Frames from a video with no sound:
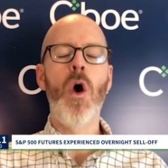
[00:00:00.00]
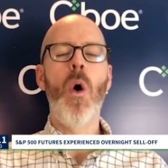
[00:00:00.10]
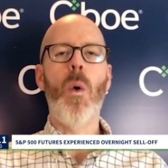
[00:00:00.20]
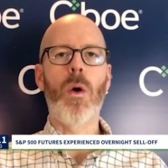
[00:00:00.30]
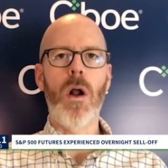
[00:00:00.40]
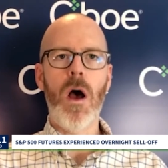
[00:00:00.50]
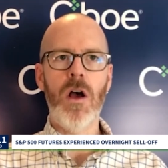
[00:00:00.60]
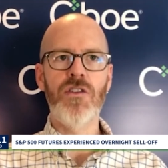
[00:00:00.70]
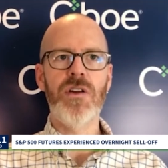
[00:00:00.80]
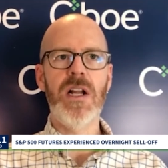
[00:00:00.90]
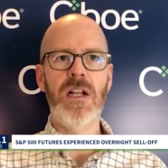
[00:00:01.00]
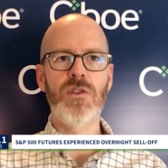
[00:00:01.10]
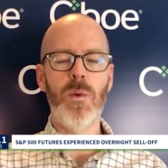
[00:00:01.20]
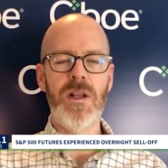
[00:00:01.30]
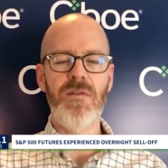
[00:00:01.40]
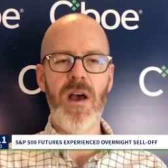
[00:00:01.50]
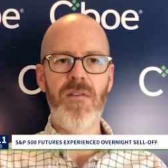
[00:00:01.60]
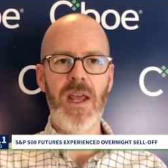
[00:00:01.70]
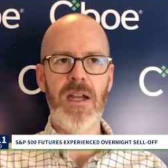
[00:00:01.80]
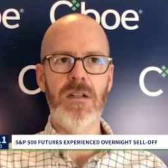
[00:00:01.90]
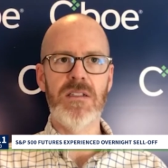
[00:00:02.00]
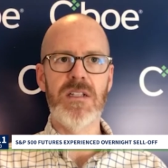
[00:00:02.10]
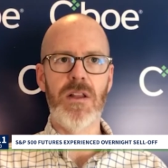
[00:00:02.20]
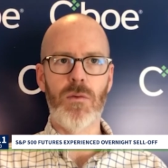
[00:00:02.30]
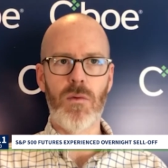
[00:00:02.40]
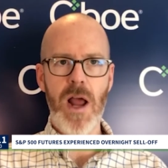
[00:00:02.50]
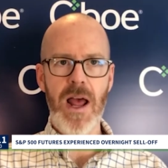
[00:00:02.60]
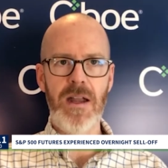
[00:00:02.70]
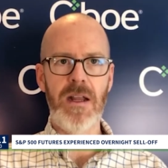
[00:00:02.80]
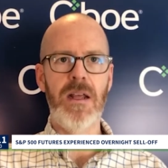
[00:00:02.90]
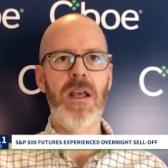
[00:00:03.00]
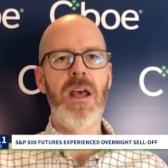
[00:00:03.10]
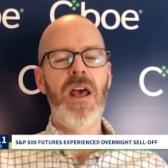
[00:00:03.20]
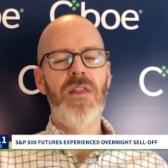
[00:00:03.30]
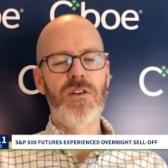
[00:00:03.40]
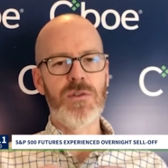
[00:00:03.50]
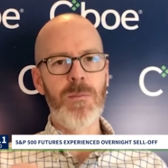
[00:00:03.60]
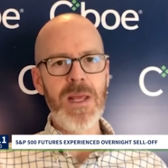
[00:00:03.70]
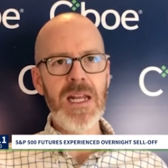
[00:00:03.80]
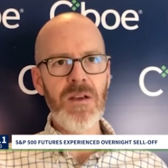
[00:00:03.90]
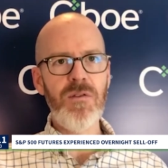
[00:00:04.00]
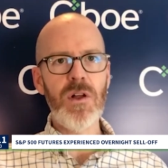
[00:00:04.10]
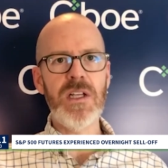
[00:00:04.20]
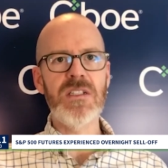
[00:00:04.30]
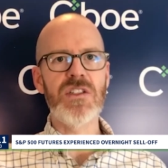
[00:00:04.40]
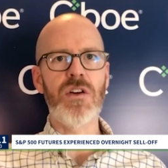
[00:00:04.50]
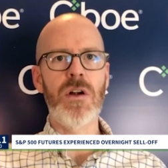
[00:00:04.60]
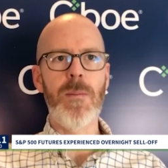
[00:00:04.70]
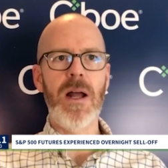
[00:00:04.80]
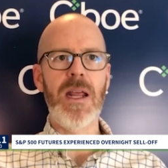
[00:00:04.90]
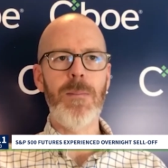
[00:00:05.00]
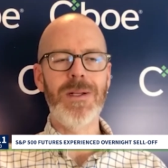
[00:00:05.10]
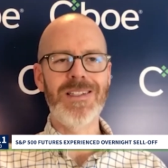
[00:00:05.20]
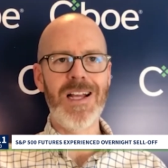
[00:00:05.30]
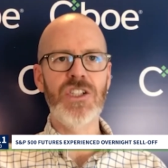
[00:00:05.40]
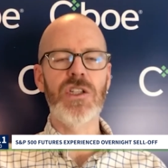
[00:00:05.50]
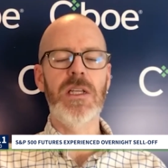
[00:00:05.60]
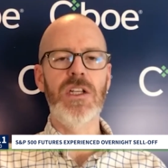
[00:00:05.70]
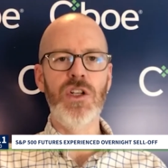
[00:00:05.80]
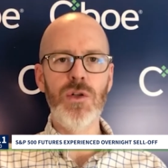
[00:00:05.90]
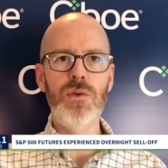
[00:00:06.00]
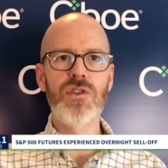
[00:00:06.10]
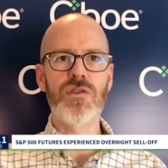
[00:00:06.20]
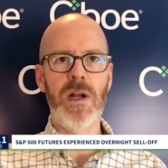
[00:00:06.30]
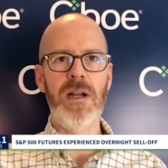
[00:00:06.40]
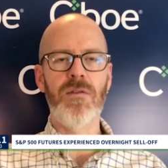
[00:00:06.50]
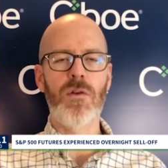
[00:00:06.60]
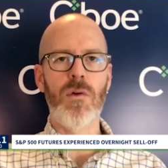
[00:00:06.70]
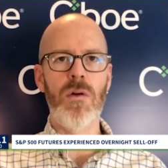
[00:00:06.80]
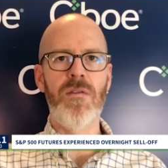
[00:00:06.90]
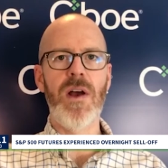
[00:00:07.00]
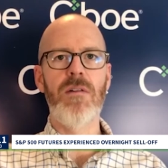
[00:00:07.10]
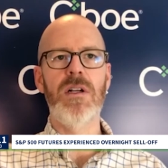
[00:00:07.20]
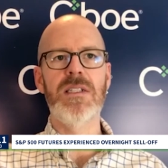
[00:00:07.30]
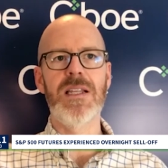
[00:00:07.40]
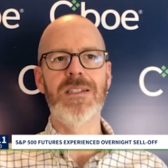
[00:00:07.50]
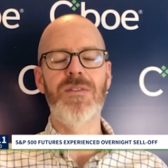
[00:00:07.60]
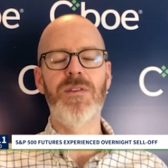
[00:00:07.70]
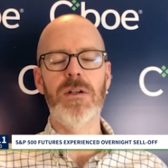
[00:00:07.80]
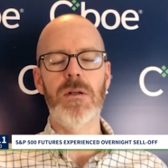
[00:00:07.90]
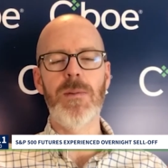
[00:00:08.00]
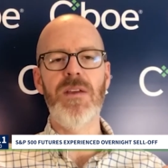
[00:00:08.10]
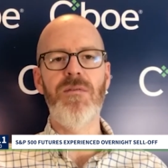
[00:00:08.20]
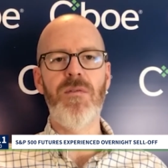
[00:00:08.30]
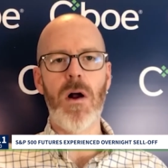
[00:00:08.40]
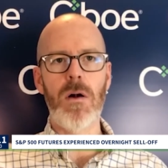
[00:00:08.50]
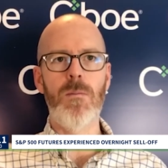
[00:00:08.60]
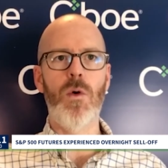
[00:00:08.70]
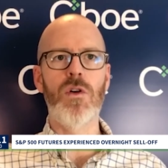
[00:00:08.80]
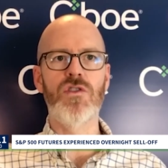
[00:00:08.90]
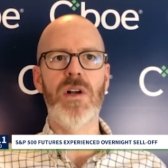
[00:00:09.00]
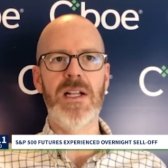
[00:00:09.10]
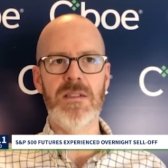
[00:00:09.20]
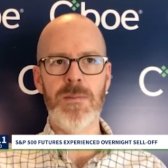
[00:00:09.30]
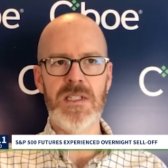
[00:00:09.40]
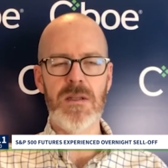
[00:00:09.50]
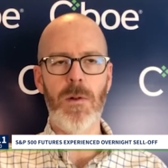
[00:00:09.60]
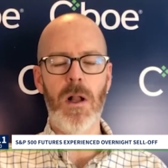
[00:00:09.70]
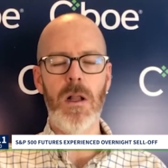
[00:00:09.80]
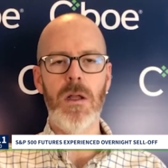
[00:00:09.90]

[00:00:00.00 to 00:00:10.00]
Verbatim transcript: or 125 handles to the red. There's meaningful concern about a potentially new strain of coronavirus that's feared to be far more transmissible.